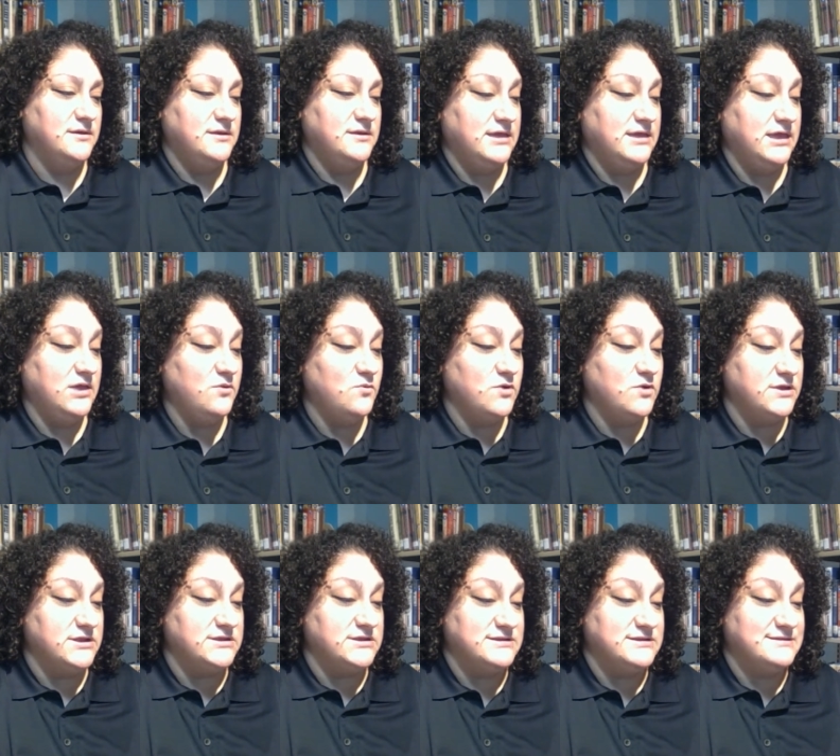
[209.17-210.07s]
He
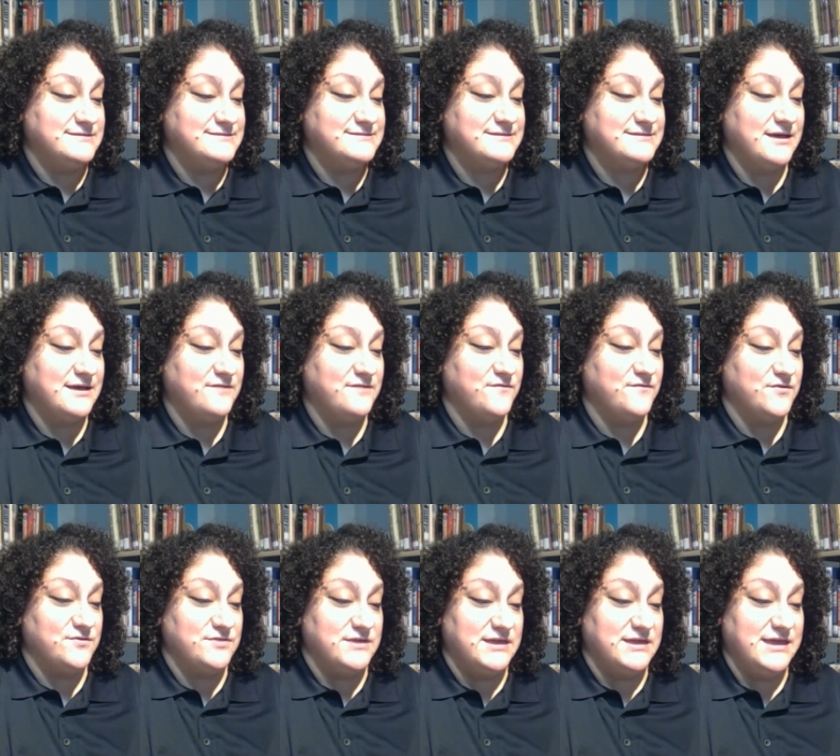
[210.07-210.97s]
wanted to discover
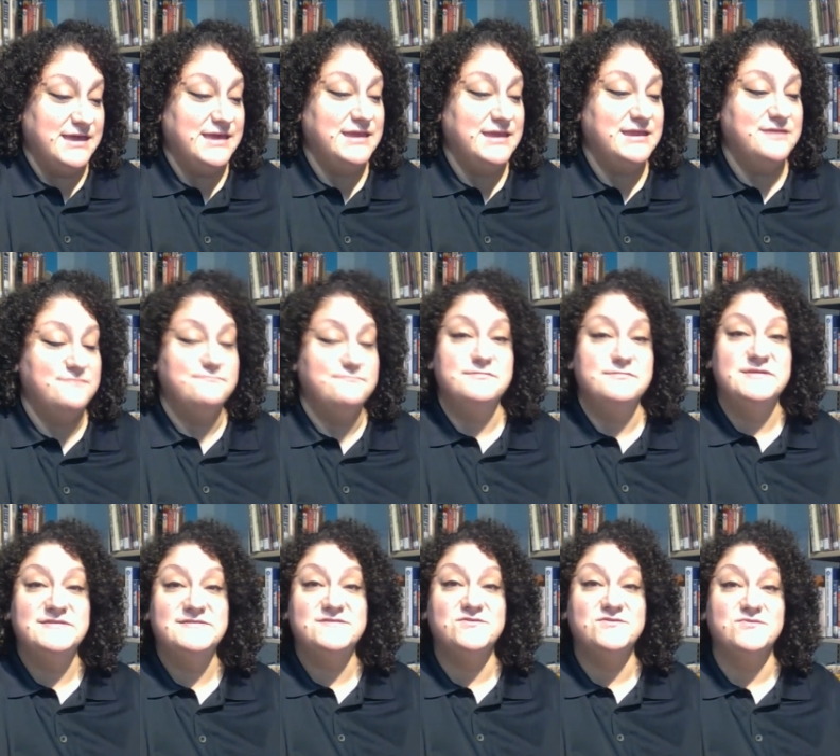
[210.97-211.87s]
the hidden
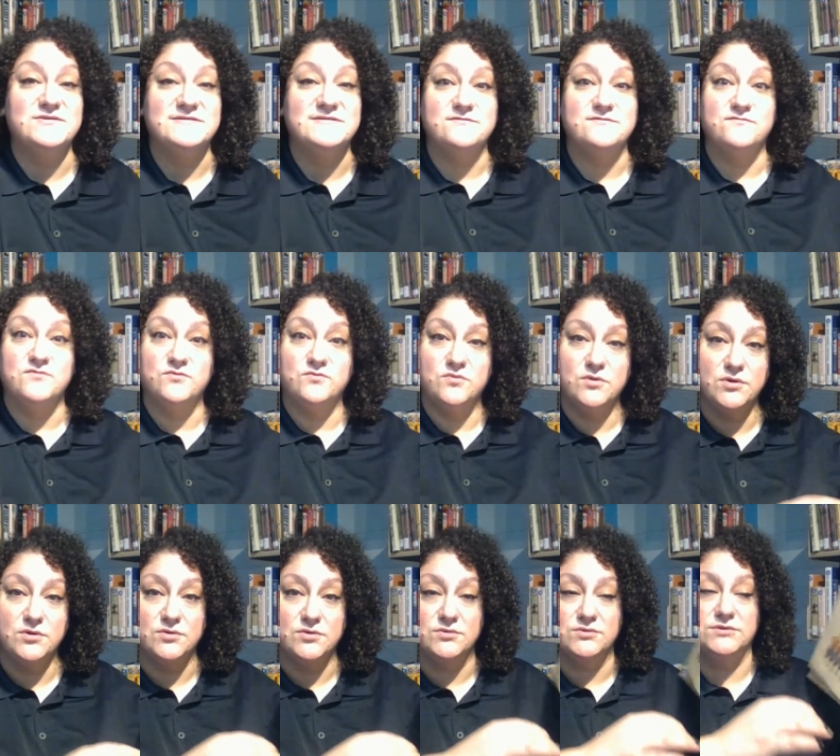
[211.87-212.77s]
mysteries of the
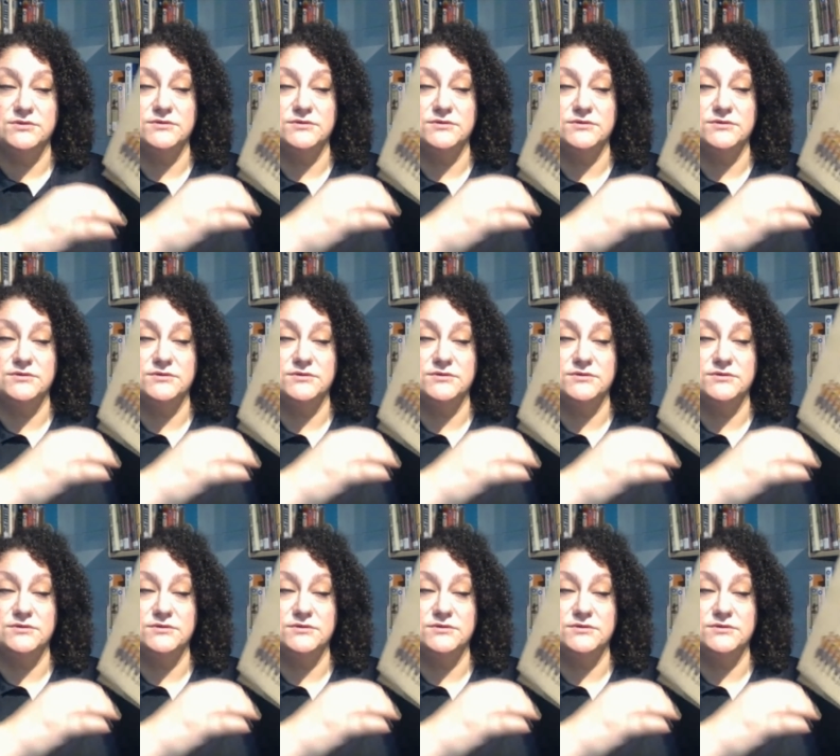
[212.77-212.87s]
world.